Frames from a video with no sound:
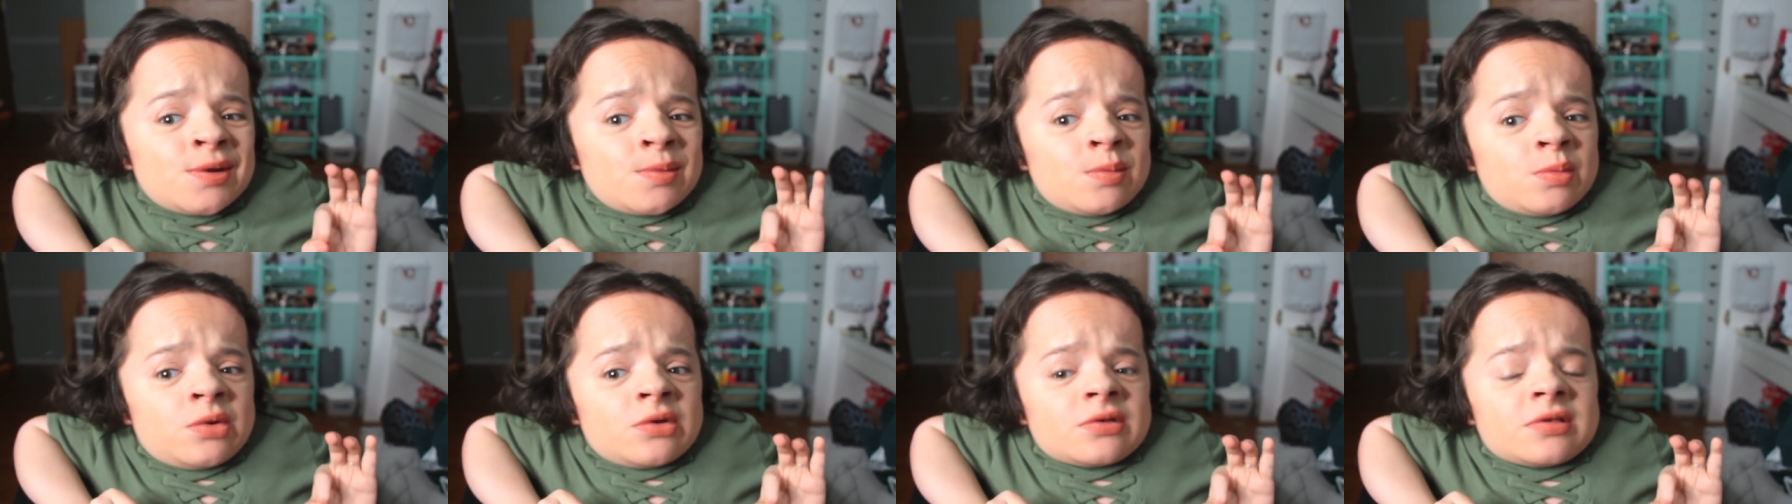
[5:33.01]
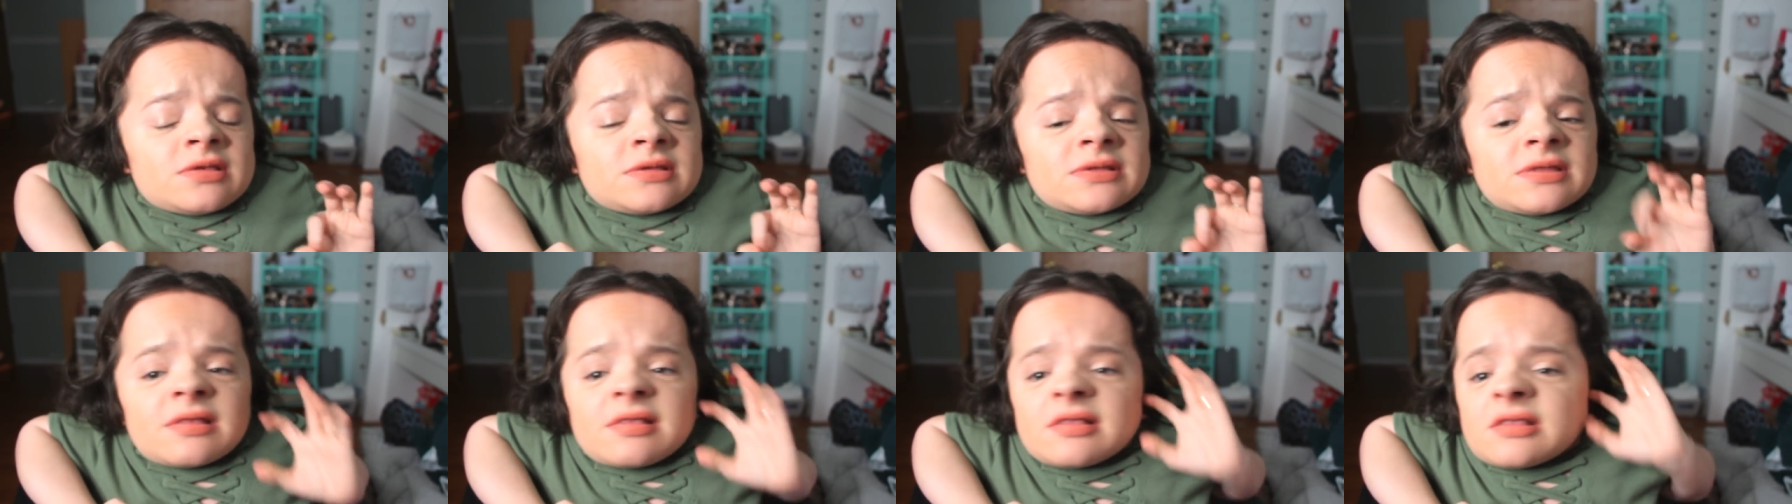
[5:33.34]

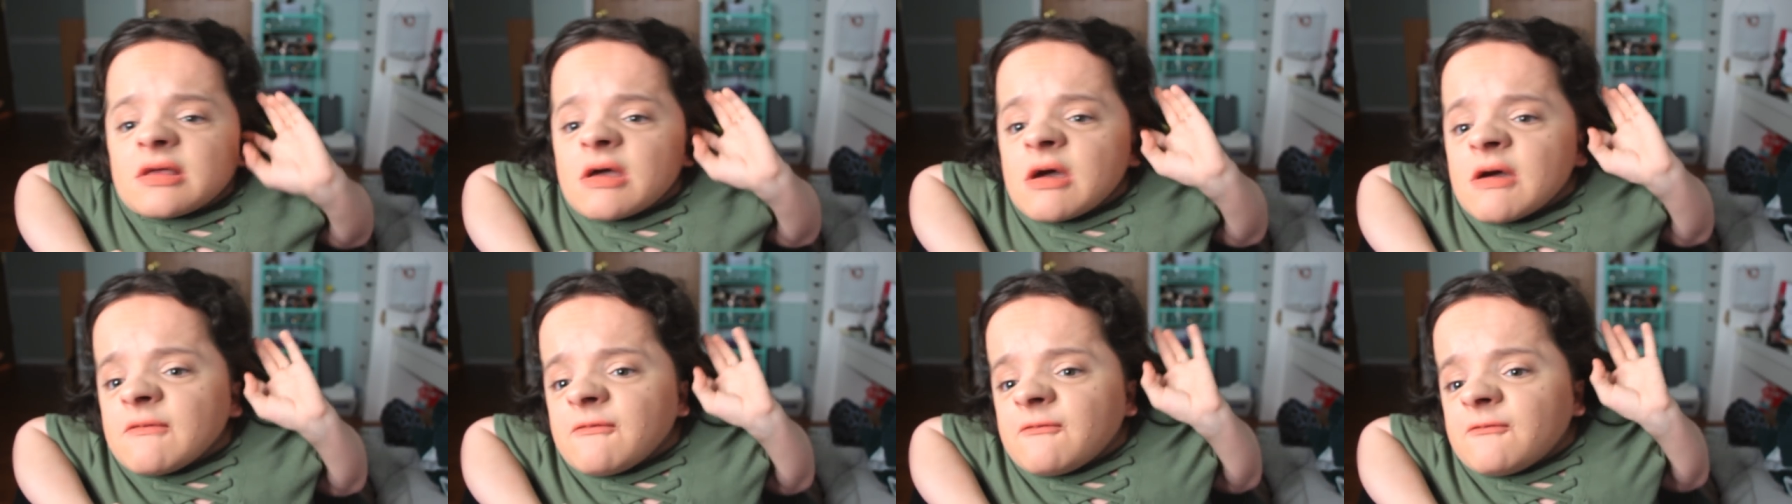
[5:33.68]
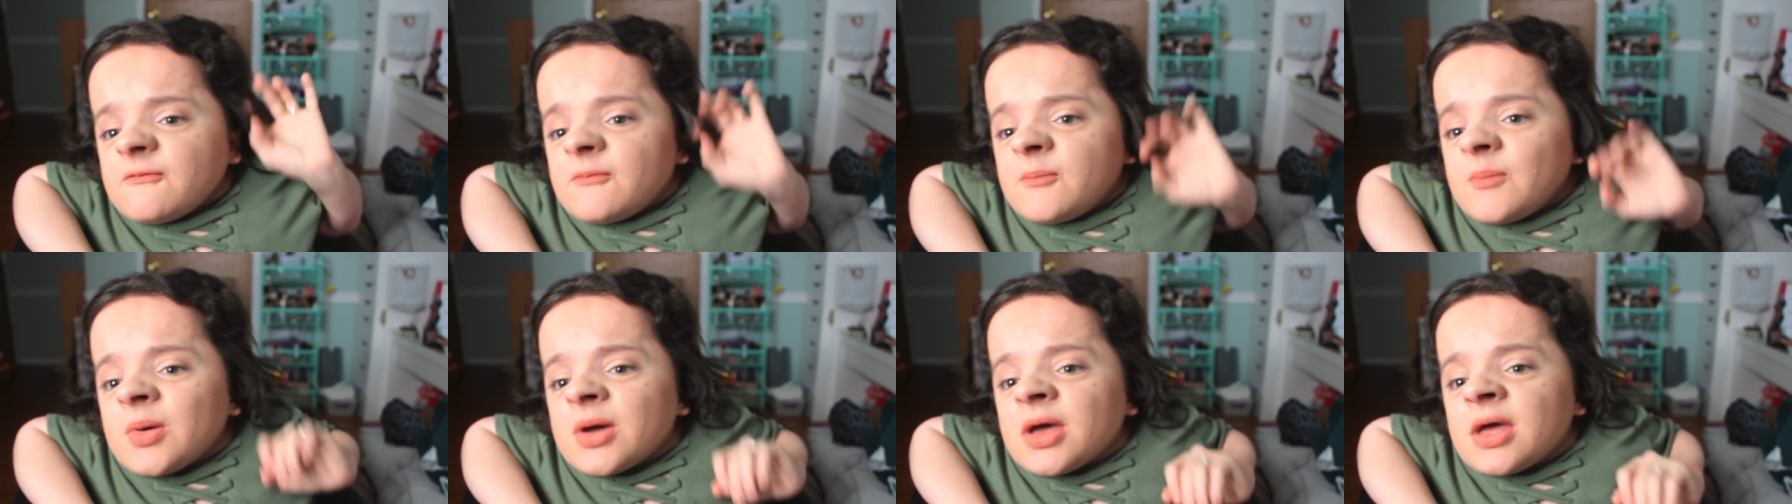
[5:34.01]
most of this stuff,
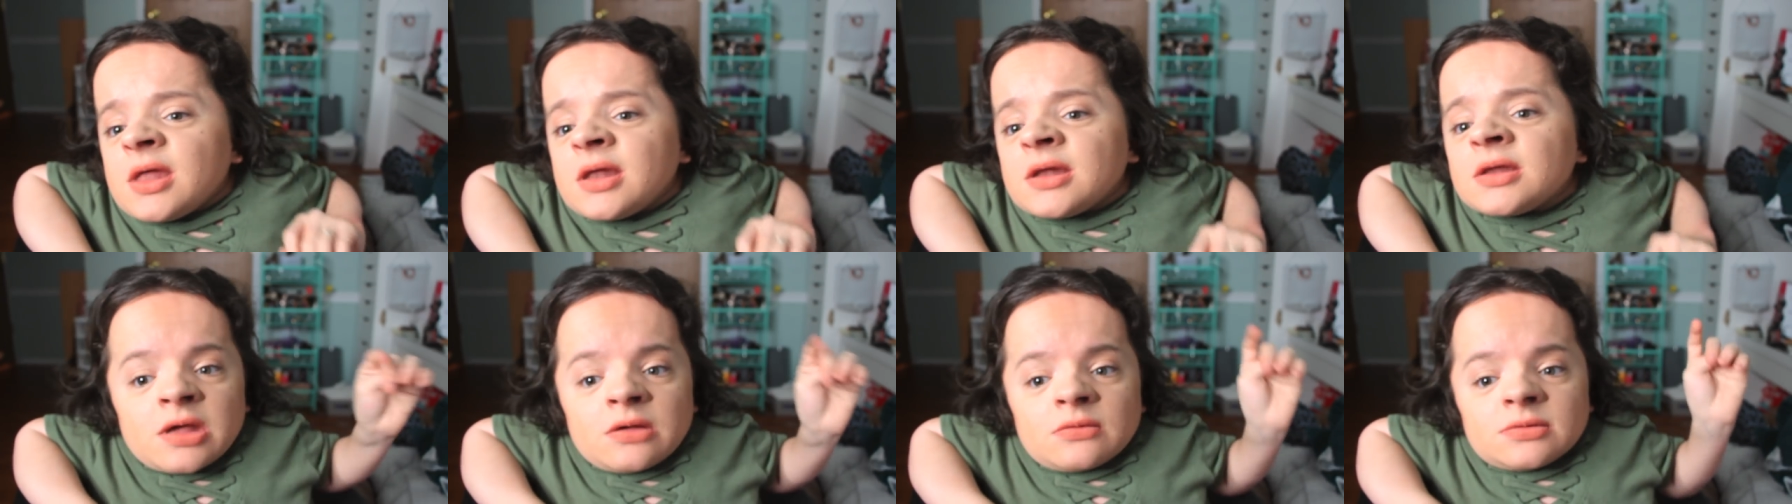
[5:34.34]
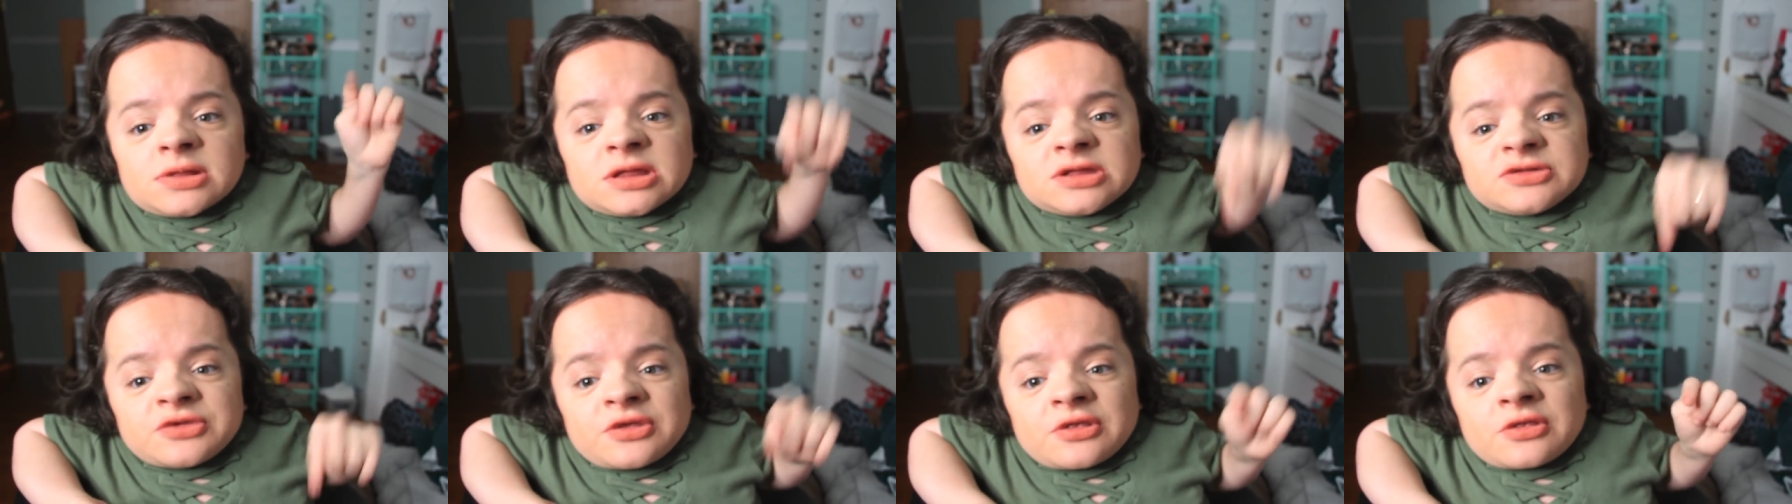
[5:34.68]
but I
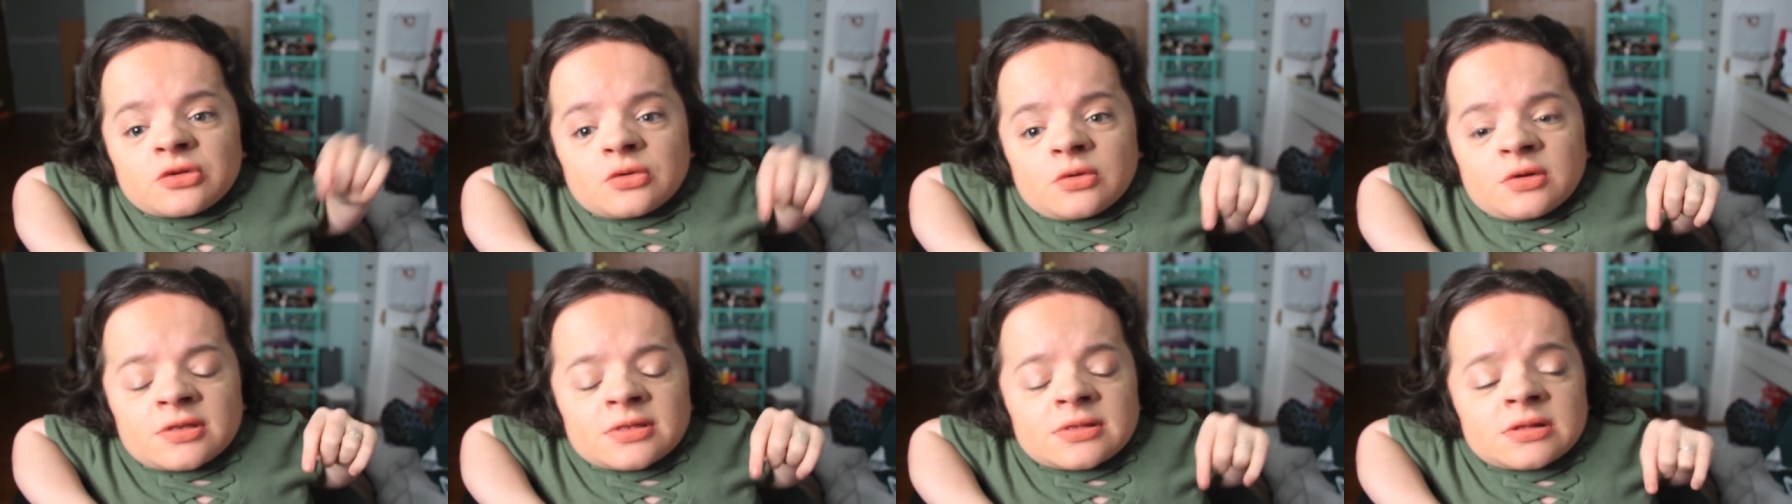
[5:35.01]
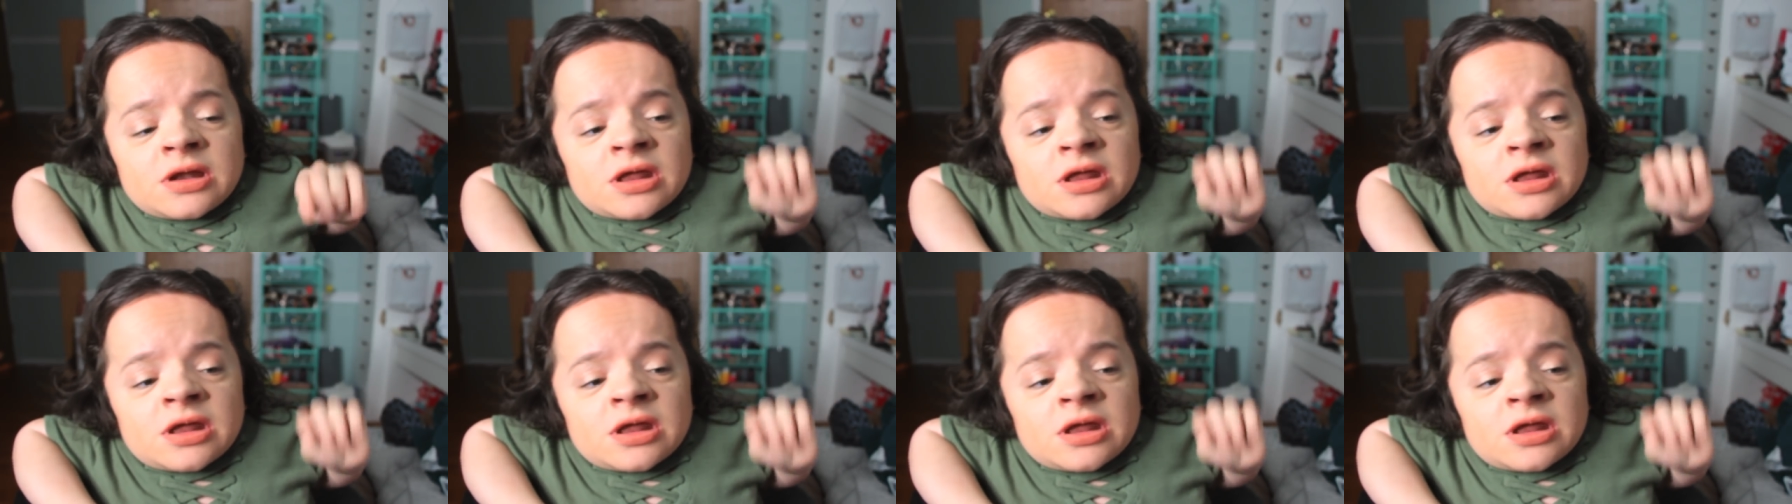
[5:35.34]
will link the stores